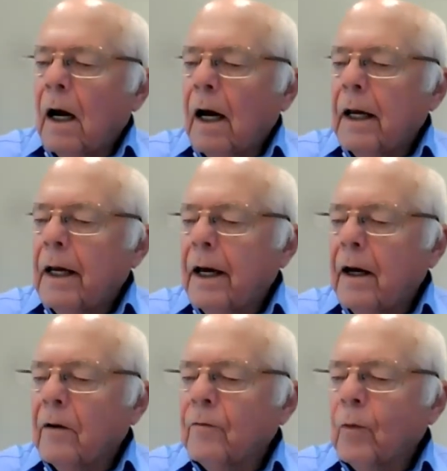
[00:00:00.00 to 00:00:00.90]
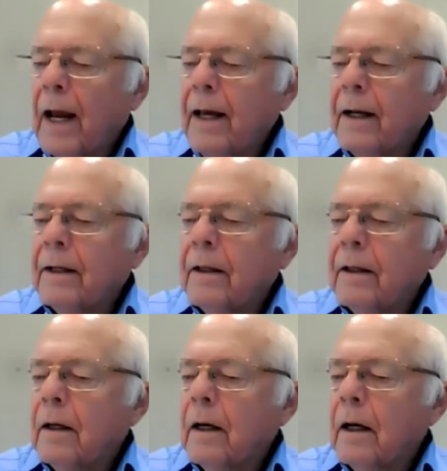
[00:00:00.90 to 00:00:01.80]
I have read
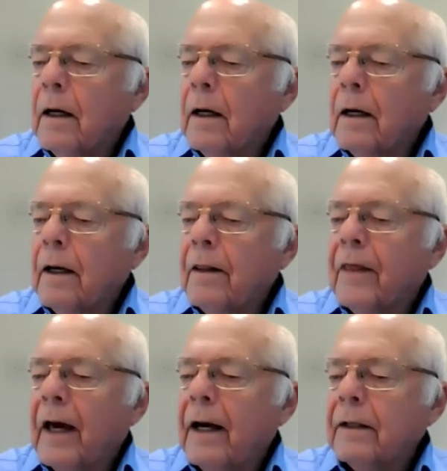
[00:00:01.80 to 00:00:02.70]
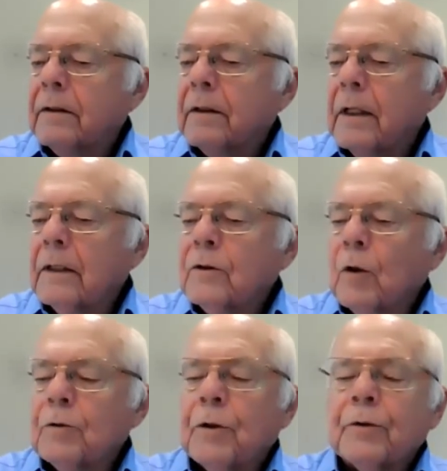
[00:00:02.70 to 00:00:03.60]
that
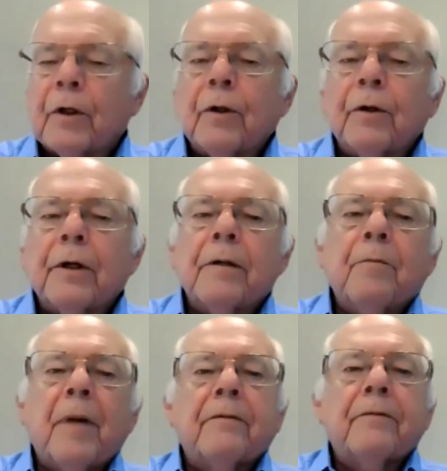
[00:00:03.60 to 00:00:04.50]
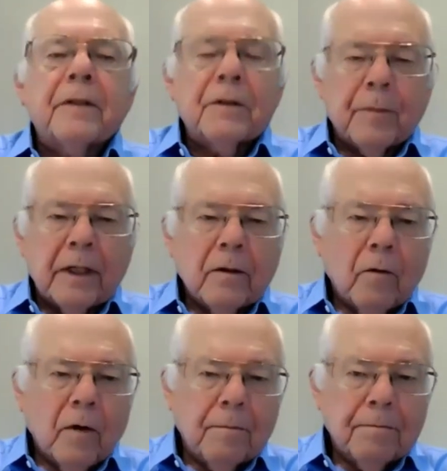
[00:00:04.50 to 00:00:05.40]
Social Security benefits may
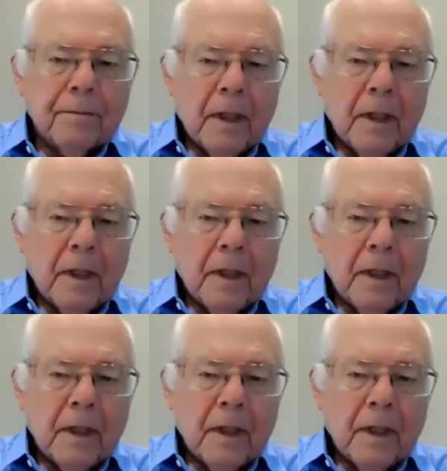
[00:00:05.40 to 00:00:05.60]
go up